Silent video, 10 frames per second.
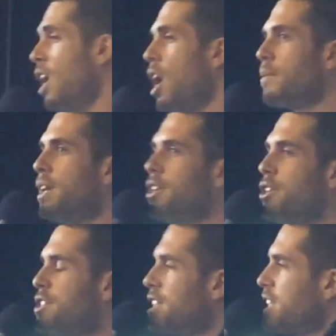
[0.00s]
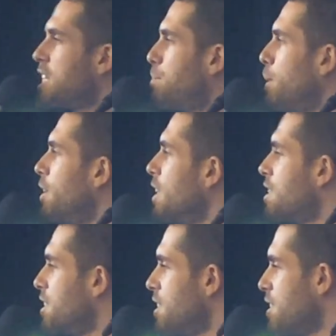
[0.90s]
I'm going to use the
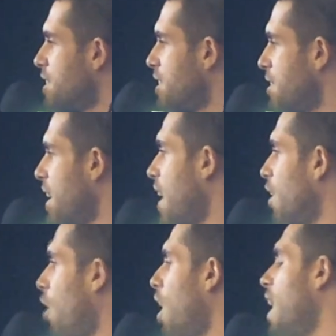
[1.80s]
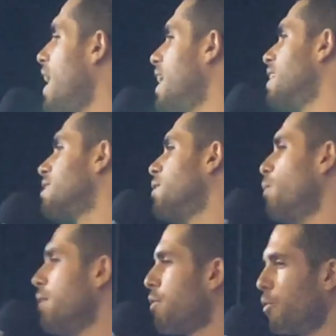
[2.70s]
experiences that I
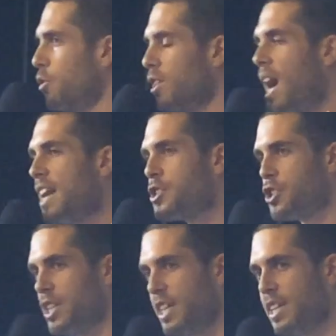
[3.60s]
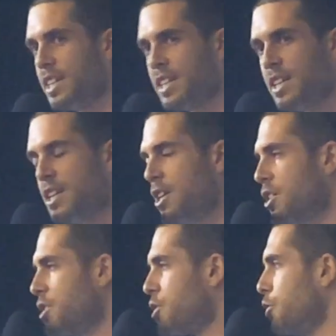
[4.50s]
went through last year
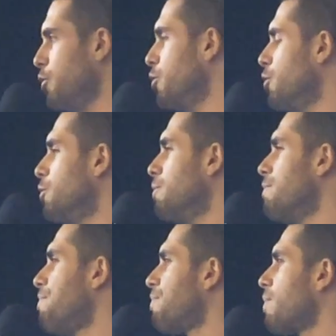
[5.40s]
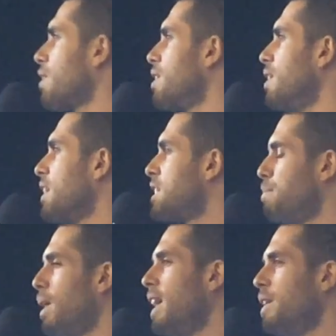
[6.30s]
to
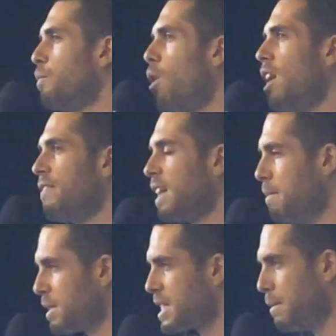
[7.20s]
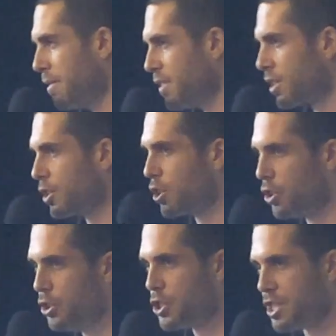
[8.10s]
explain why I've come to some of the
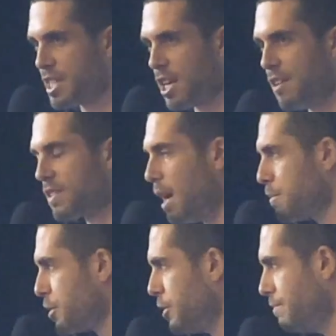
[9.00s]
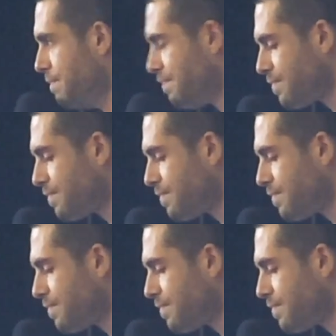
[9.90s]
conclusions that I've come to.